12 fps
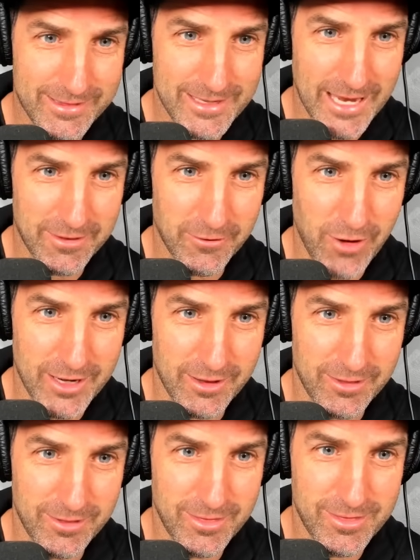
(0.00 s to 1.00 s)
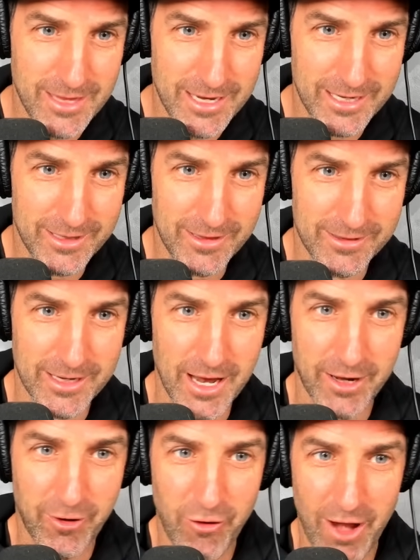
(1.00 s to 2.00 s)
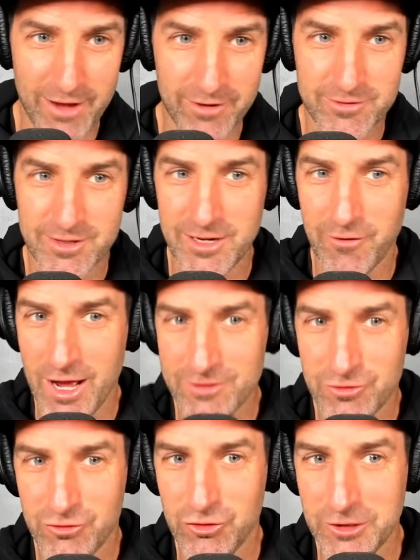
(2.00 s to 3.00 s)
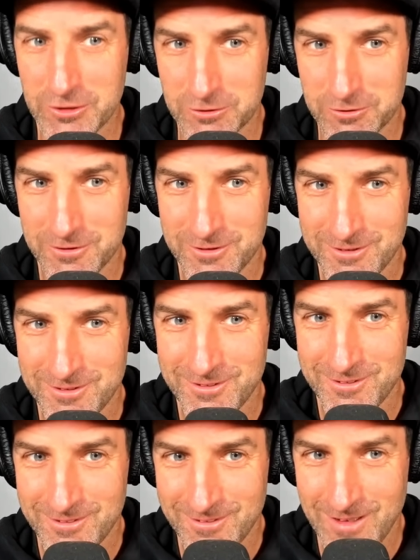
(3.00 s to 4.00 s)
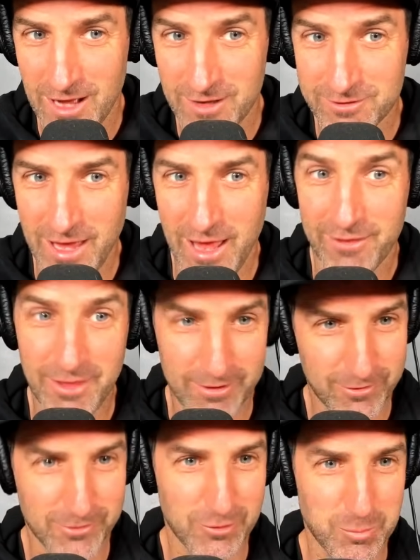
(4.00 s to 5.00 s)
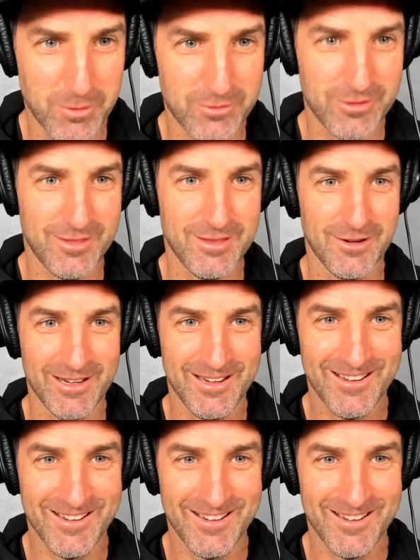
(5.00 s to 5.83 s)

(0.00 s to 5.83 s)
the other rider think that the guy crashed, then he rides chill. How's that? That's a conspiracy theory.